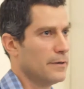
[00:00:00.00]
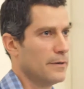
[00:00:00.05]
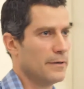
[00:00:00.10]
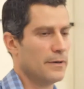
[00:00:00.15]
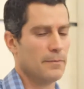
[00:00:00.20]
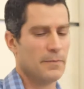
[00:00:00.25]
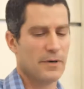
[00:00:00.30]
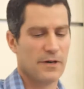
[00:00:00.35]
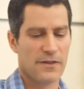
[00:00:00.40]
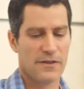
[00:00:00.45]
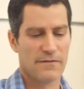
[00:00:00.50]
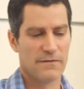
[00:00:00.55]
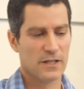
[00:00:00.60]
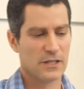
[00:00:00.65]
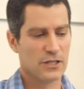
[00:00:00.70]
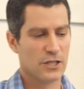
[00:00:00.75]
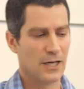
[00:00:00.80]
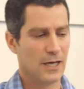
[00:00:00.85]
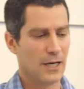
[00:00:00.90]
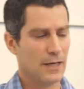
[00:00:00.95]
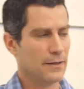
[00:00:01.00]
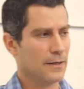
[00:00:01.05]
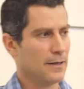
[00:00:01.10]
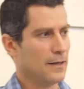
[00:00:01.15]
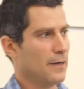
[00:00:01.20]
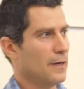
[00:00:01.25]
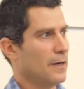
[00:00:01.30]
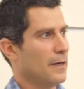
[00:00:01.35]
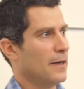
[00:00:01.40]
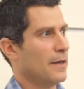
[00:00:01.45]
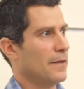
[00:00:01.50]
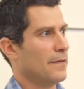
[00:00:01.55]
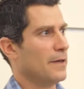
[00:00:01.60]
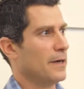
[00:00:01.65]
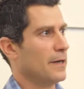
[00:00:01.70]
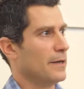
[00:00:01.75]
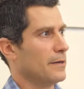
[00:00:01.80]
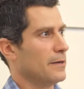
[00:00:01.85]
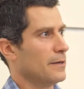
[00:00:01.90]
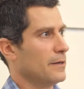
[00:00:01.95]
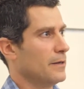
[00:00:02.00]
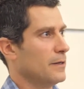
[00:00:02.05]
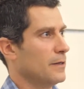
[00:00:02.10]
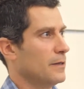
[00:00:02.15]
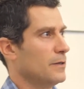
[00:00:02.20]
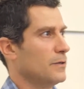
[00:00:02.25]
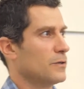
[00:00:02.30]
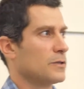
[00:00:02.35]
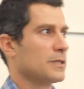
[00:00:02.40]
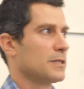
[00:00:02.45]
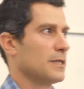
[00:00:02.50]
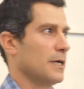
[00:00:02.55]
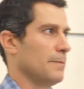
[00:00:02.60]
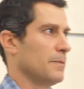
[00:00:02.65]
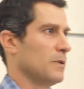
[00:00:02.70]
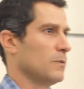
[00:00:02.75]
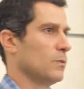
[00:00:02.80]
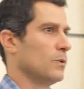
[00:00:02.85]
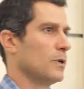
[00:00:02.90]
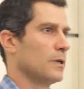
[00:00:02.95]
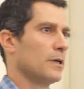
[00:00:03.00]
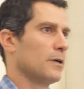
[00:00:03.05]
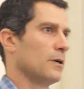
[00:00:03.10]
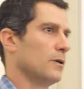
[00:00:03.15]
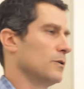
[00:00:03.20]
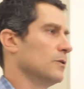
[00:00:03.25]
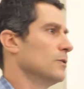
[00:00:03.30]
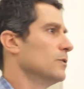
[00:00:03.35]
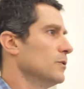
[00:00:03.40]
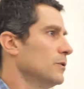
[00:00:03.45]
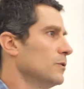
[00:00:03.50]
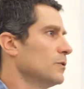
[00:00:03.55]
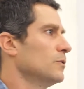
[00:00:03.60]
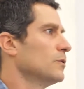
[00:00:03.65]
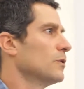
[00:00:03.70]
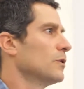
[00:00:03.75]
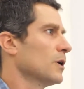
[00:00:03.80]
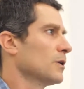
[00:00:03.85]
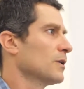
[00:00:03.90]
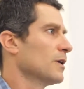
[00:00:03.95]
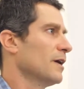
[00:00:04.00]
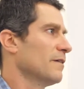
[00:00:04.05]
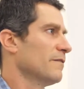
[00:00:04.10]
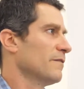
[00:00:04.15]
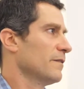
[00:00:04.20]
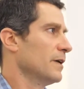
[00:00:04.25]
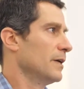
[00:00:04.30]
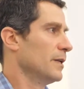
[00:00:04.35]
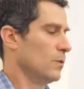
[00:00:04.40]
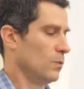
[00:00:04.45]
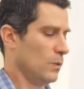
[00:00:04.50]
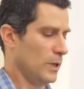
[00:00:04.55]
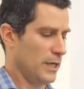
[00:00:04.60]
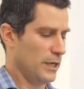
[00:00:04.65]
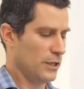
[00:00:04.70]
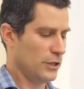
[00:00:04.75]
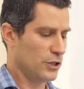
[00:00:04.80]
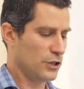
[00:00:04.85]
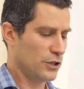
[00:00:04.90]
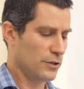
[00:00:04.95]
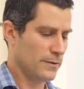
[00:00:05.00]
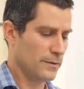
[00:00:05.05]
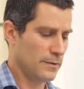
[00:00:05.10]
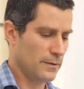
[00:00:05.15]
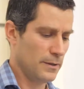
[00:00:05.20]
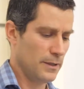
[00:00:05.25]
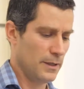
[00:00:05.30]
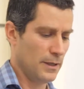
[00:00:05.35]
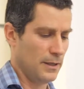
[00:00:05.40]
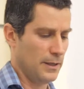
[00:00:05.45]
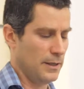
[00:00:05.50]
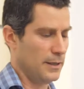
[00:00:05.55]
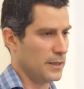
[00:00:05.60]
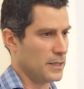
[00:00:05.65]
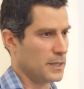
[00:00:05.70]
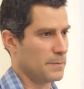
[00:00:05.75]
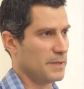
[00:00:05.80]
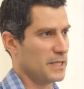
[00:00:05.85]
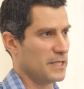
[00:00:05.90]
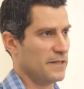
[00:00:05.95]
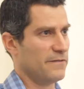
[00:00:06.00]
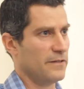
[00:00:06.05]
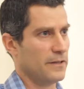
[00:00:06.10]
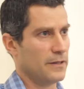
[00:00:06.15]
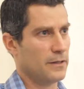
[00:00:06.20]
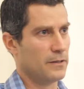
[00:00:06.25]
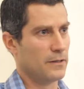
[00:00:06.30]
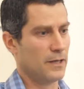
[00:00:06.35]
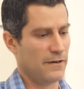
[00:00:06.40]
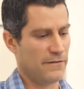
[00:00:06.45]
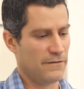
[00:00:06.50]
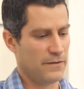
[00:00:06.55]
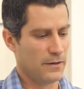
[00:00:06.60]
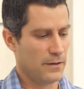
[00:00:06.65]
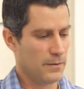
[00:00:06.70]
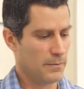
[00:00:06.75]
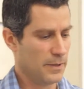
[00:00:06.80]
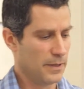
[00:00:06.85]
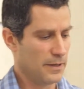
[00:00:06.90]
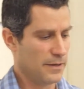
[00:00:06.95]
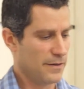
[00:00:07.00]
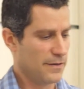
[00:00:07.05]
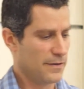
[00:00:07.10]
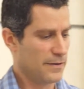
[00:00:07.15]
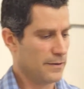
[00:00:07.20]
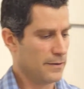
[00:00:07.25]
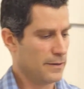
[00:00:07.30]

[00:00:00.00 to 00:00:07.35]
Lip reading: the birth of the child, and then you stopped working, or you do not have any wage in a specific year after the birth.